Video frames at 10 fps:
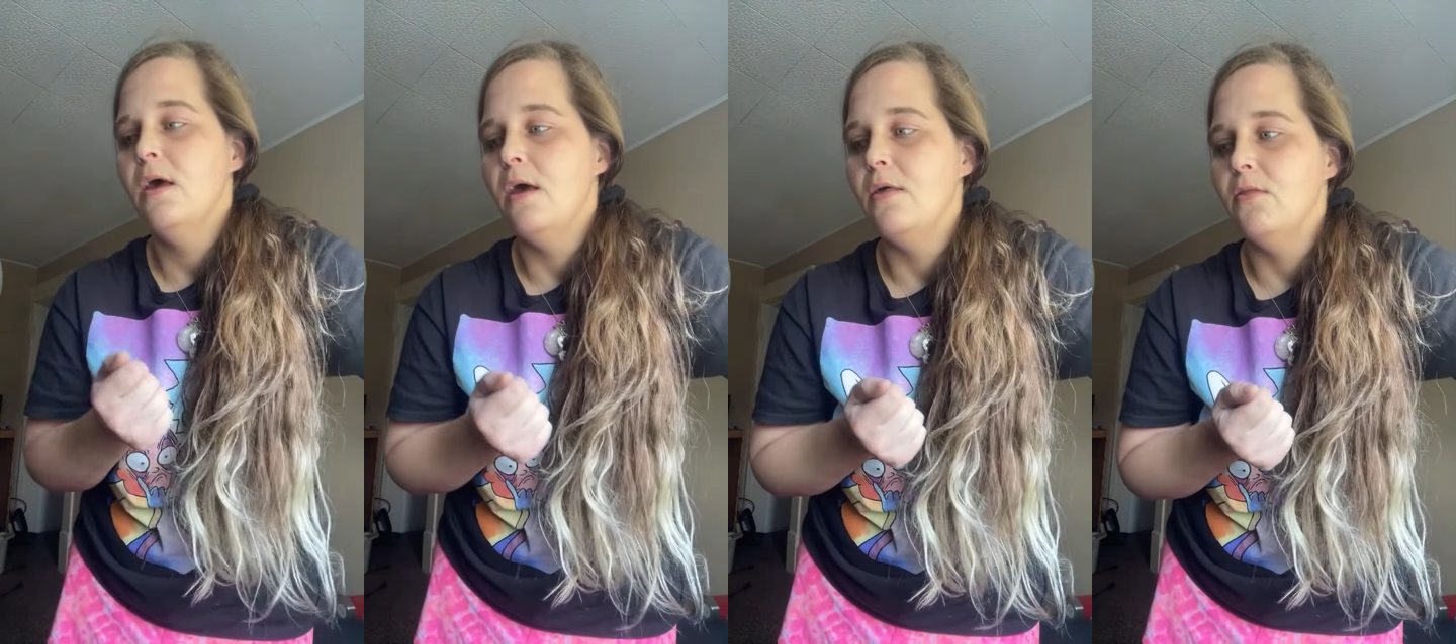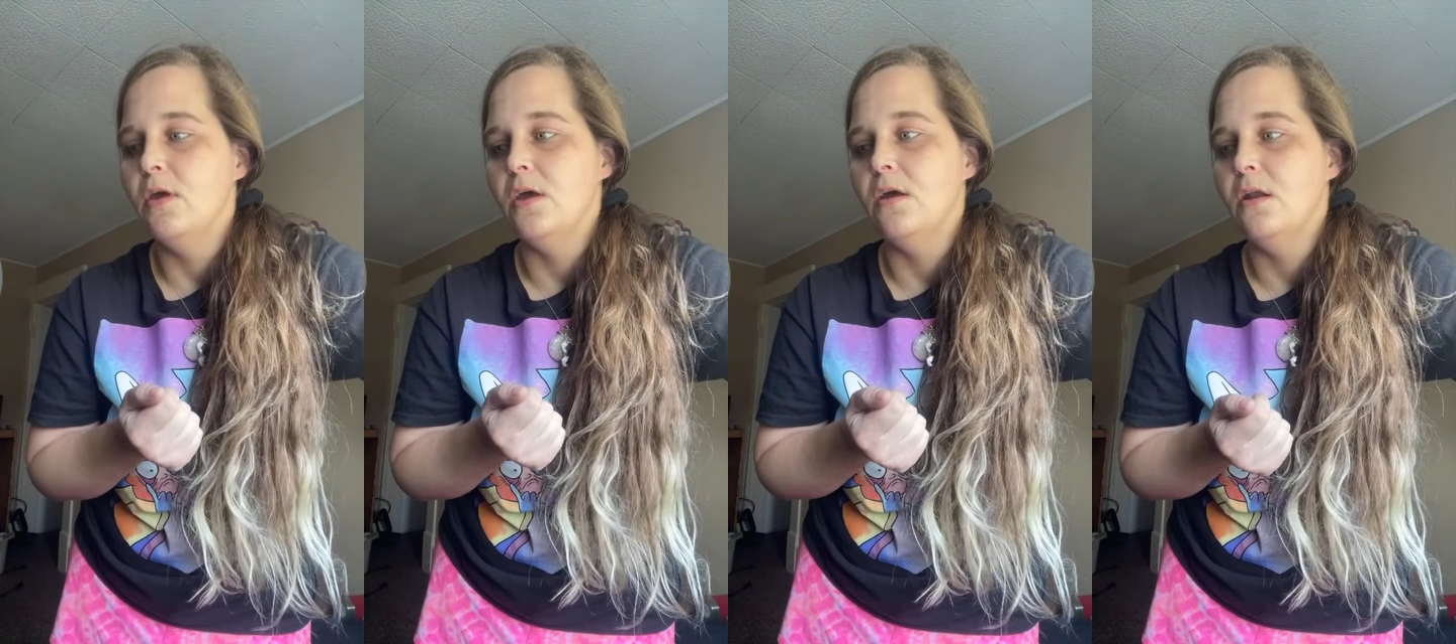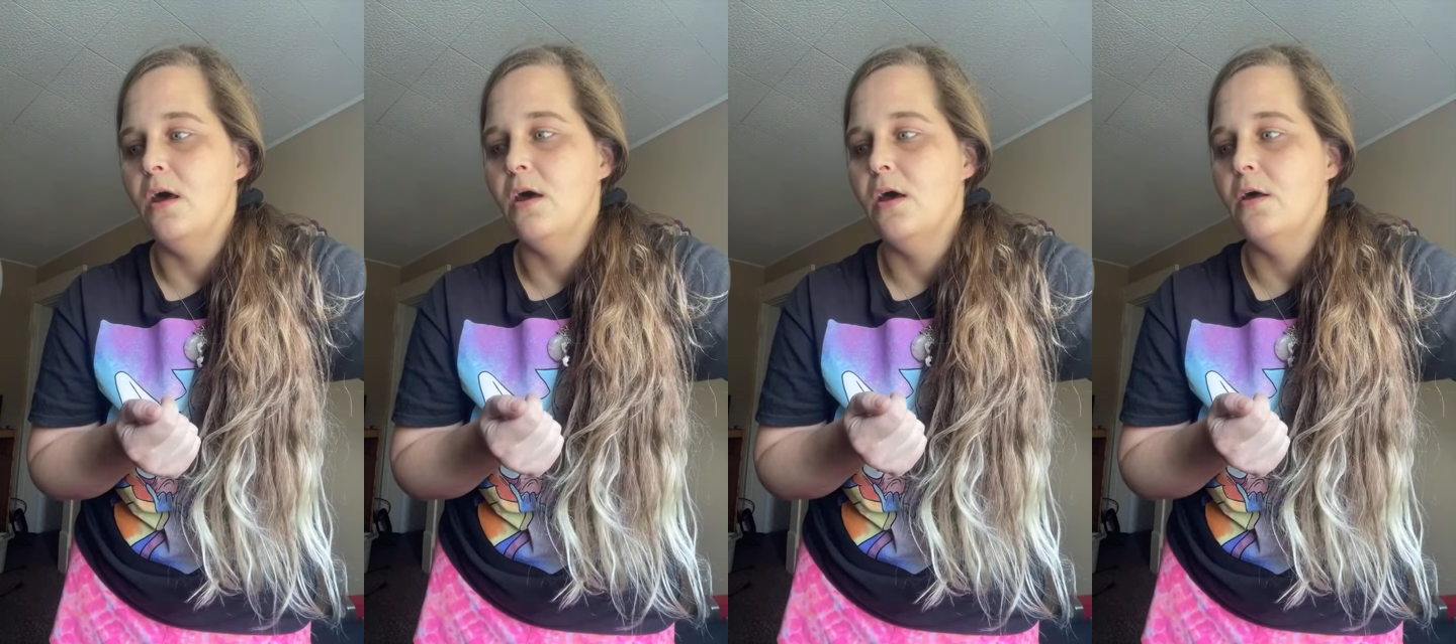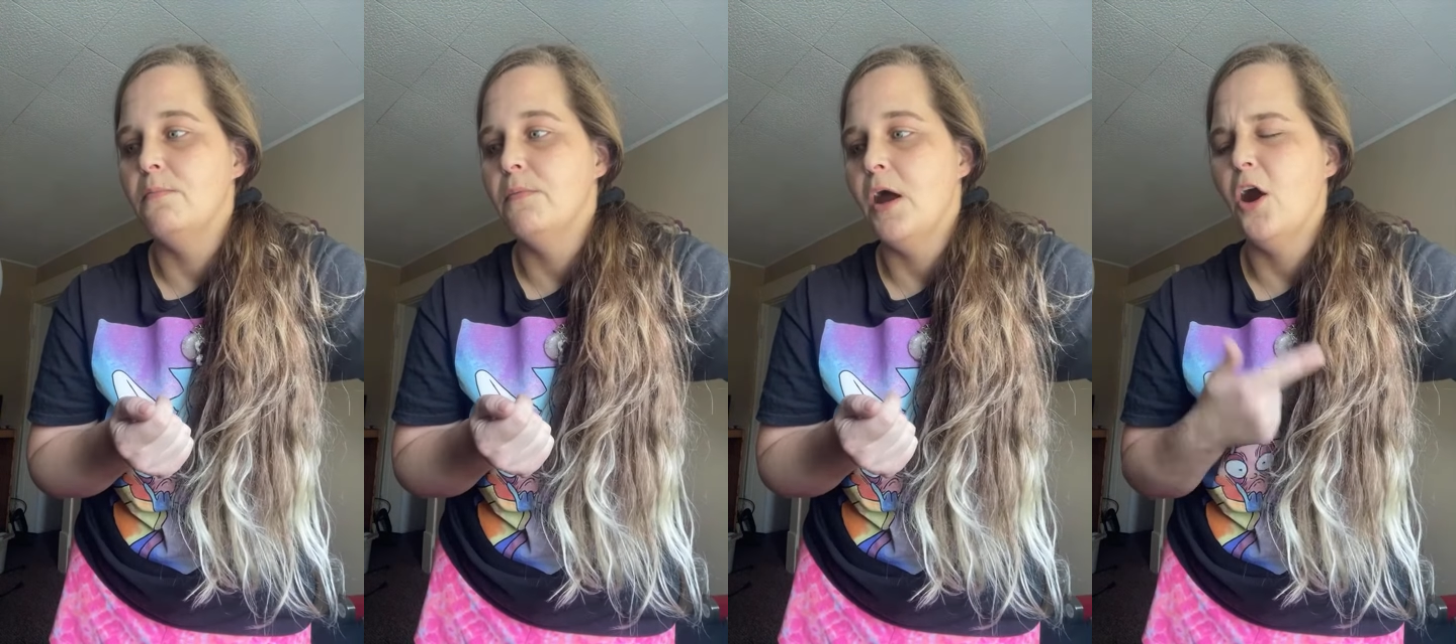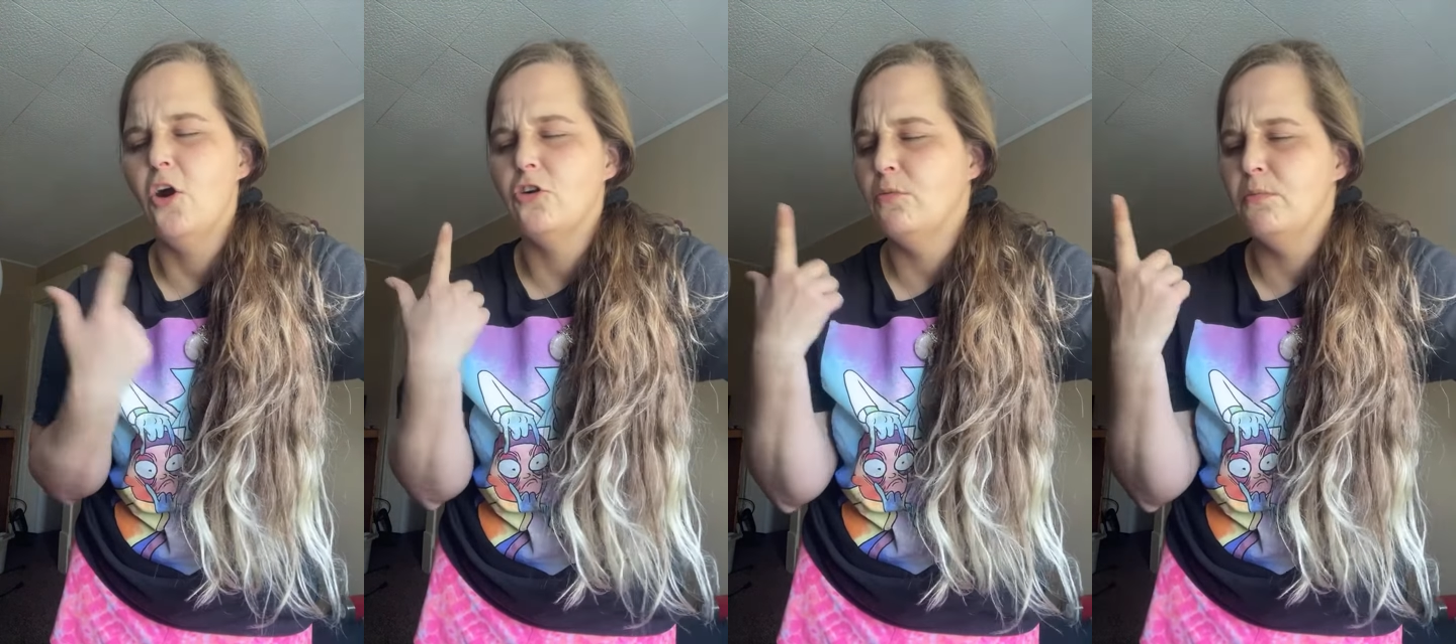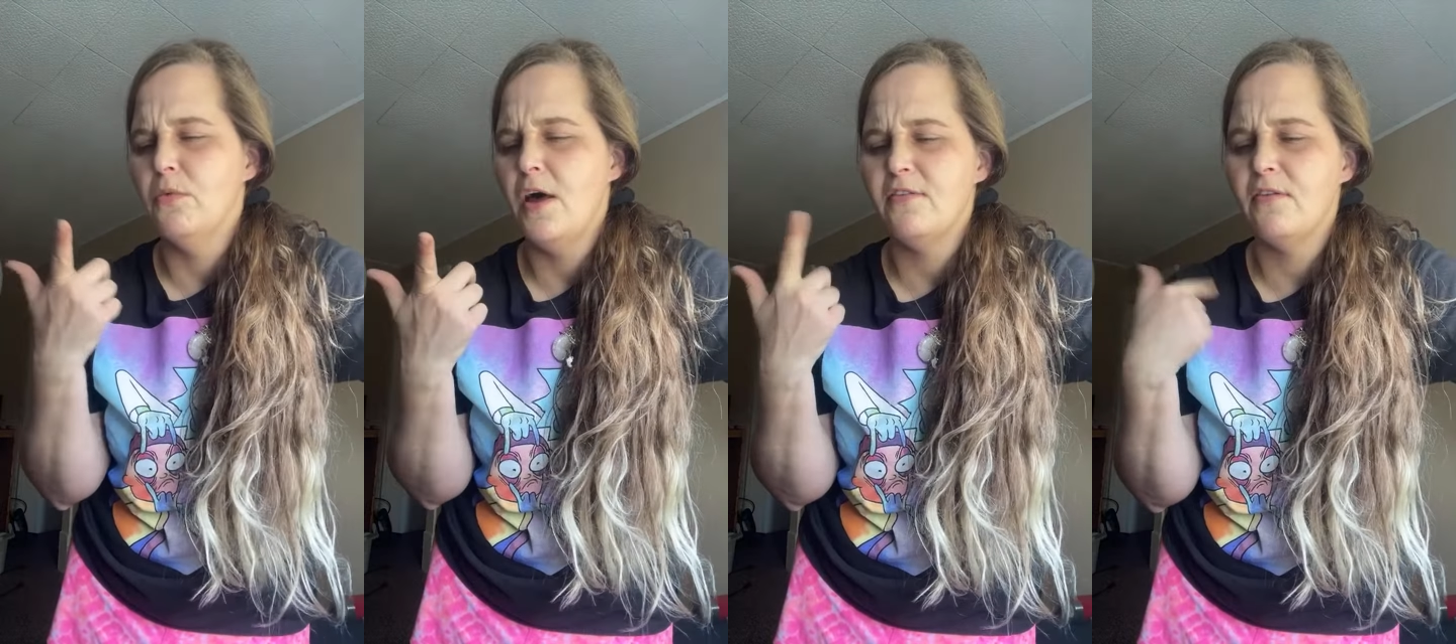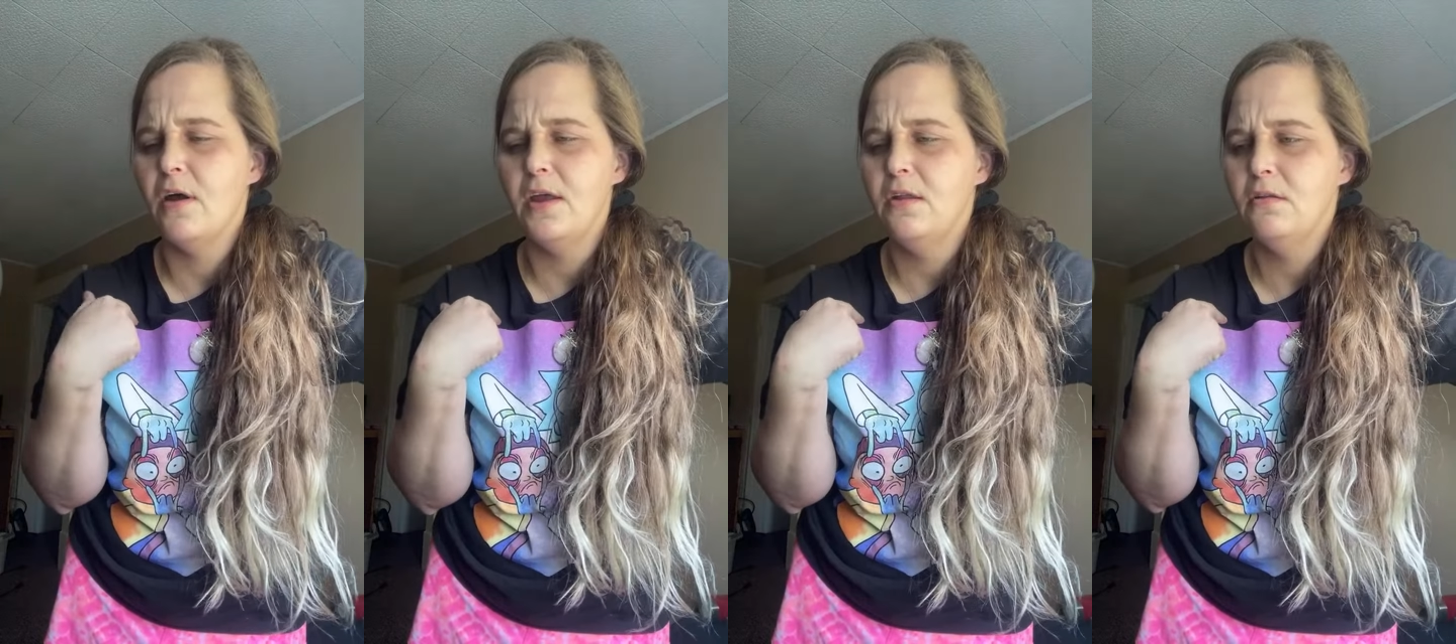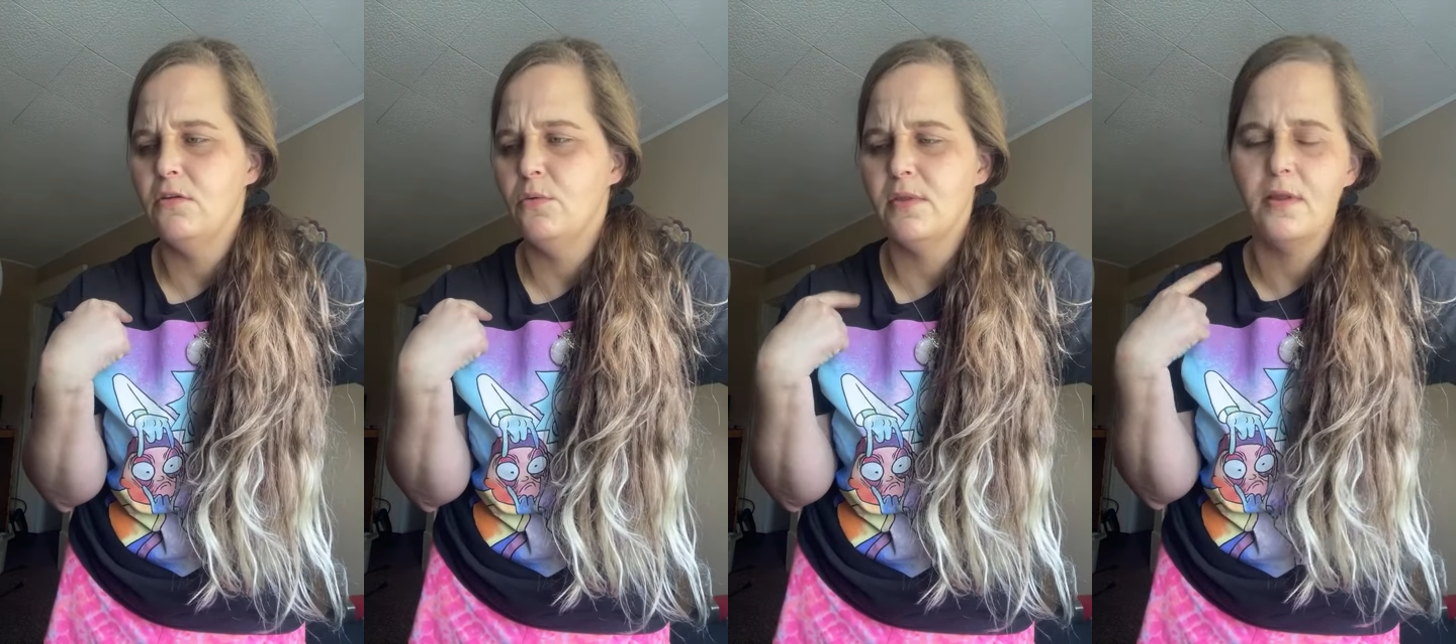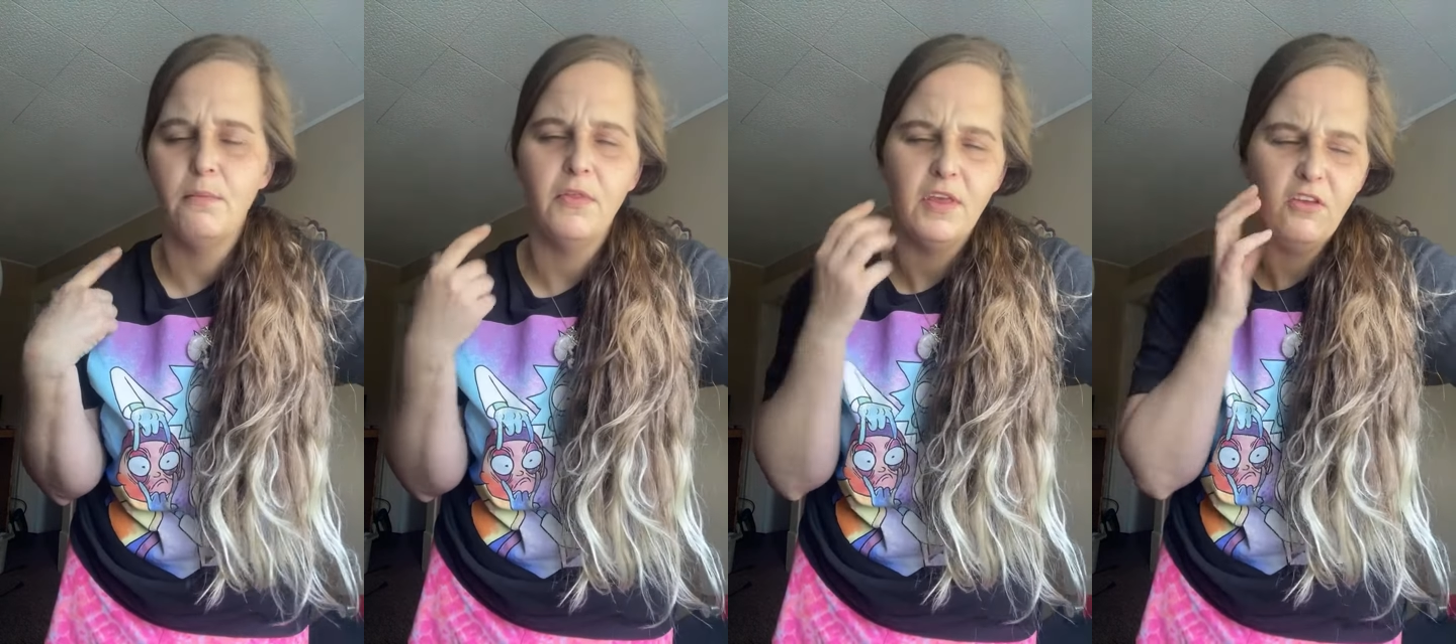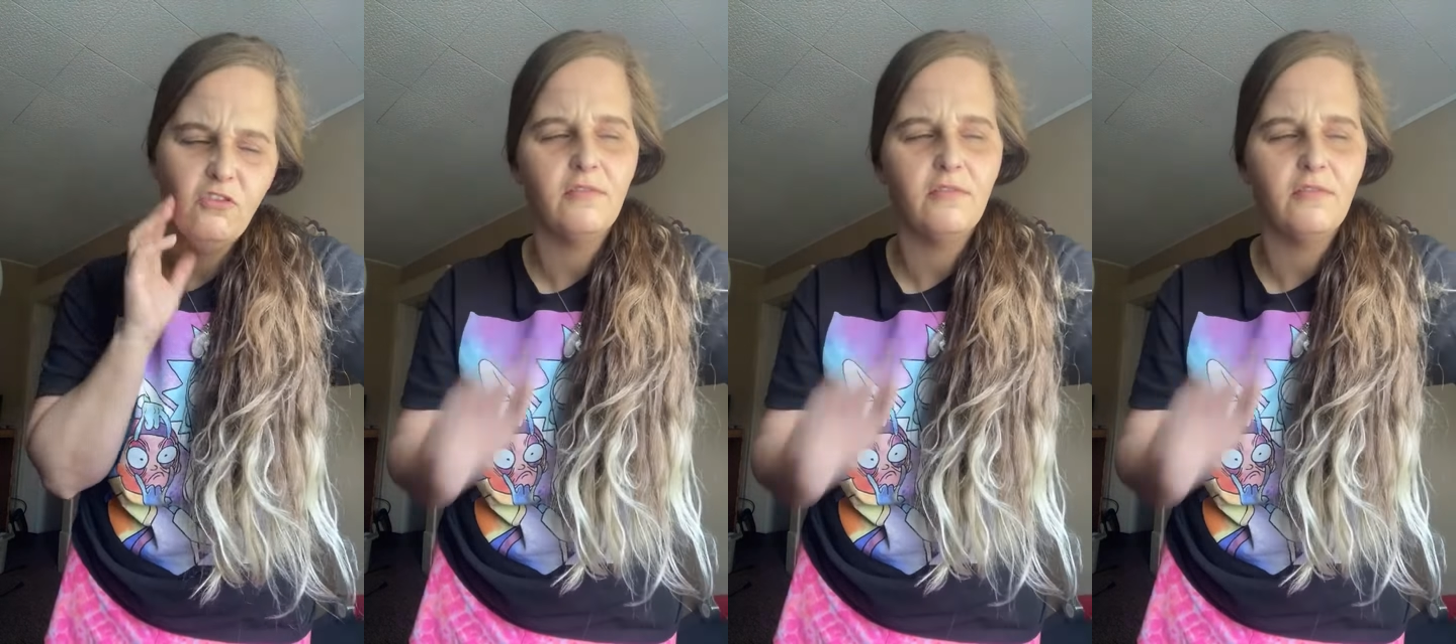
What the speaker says: And then I heard him last night doing something in the kitchen.